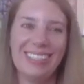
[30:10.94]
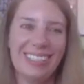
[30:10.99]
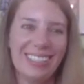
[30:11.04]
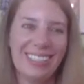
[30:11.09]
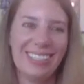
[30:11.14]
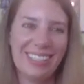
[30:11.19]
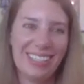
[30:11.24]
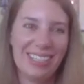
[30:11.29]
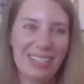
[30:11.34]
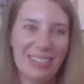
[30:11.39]

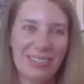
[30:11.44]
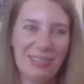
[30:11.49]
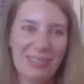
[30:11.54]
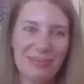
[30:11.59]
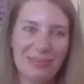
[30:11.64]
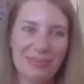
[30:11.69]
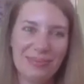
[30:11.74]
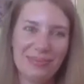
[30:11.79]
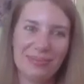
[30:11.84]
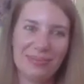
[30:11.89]

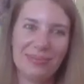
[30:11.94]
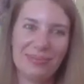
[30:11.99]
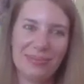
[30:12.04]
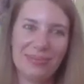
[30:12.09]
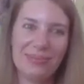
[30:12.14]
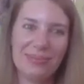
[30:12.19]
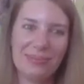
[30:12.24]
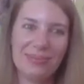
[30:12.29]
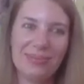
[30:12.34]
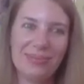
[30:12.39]

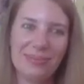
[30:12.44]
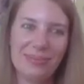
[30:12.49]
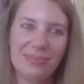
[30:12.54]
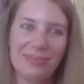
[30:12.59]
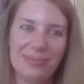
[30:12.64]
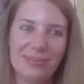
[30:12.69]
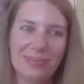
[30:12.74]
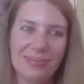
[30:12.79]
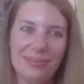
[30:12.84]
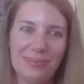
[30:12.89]

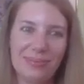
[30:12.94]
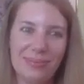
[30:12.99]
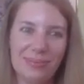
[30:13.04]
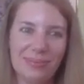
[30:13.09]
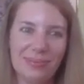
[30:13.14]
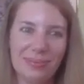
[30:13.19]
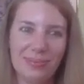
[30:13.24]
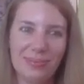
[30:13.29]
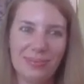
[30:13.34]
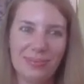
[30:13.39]

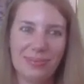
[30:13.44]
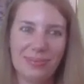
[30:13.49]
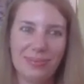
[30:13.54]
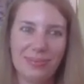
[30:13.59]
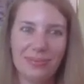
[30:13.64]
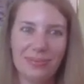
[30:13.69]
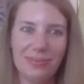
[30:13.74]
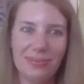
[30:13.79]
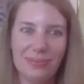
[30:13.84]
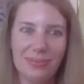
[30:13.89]

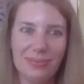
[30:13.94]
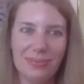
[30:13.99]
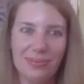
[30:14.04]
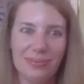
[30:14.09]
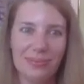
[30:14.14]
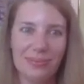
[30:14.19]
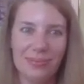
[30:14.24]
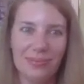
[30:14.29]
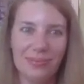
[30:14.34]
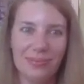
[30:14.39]

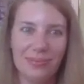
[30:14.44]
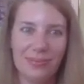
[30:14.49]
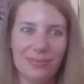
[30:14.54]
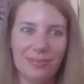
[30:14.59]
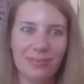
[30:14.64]
No words are spoken by the person on screen.